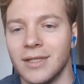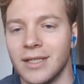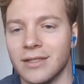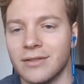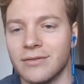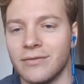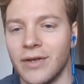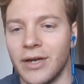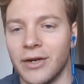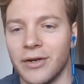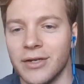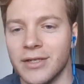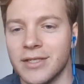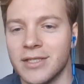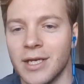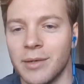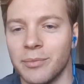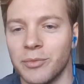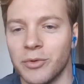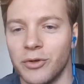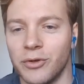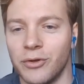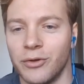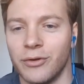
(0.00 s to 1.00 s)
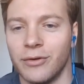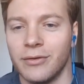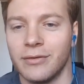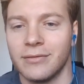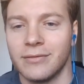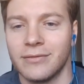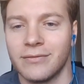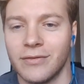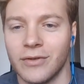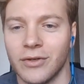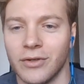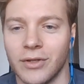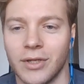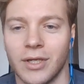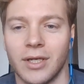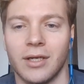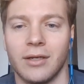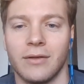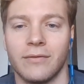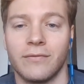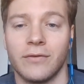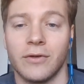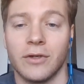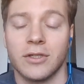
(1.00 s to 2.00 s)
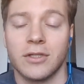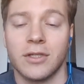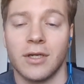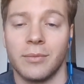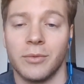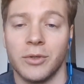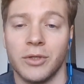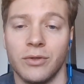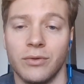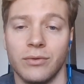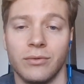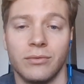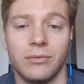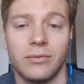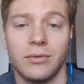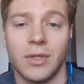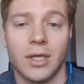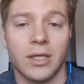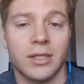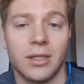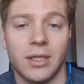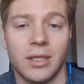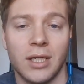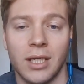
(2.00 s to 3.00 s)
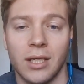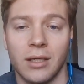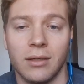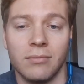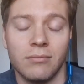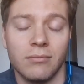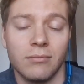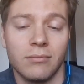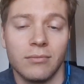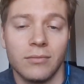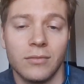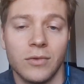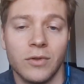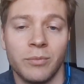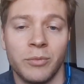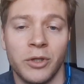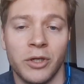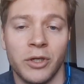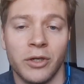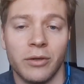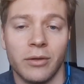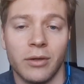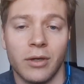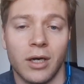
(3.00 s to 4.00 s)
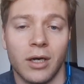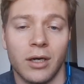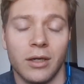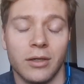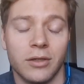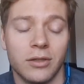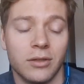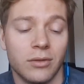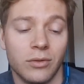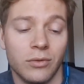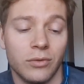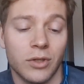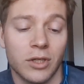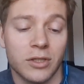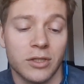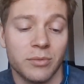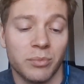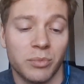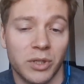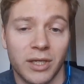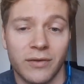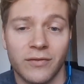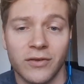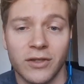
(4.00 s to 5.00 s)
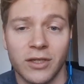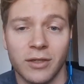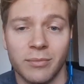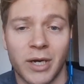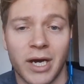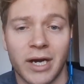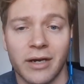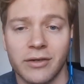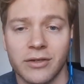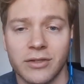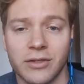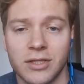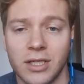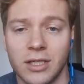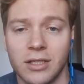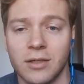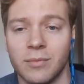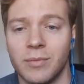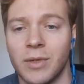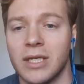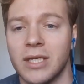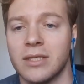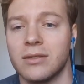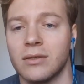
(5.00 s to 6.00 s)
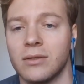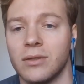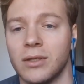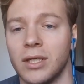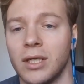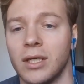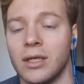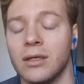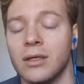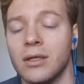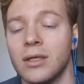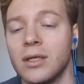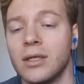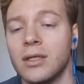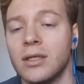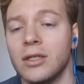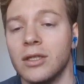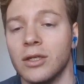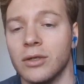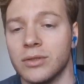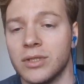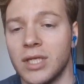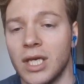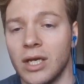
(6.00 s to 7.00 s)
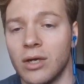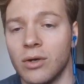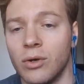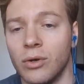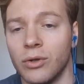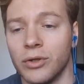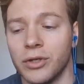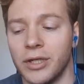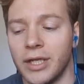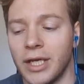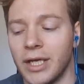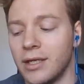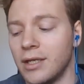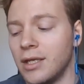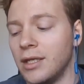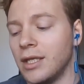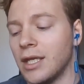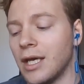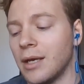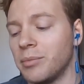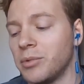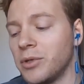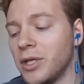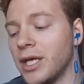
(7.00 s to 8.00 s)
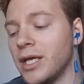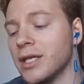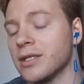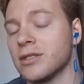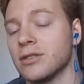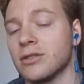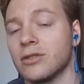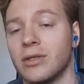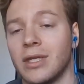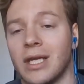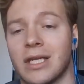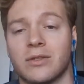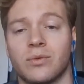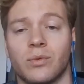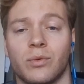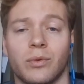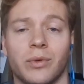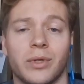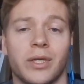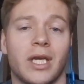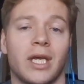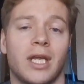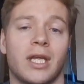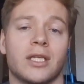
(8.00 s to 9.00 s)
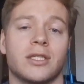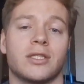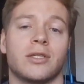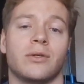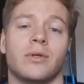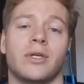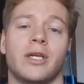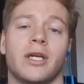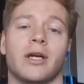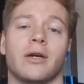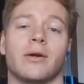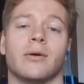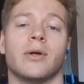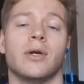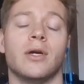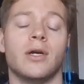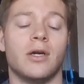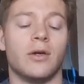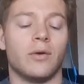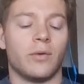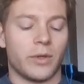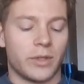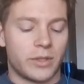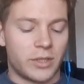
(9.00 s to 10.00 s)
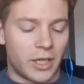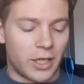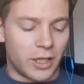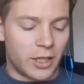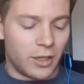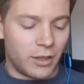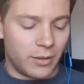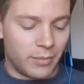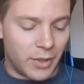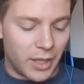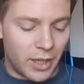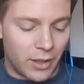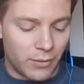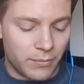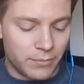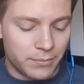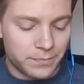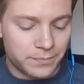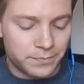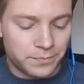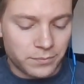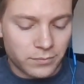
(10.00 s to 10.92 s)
it's very simple for someone who doesn't need be who doesn't believe in democracy to basically take hold in that place. And so that's what we're getting to here. We're talking about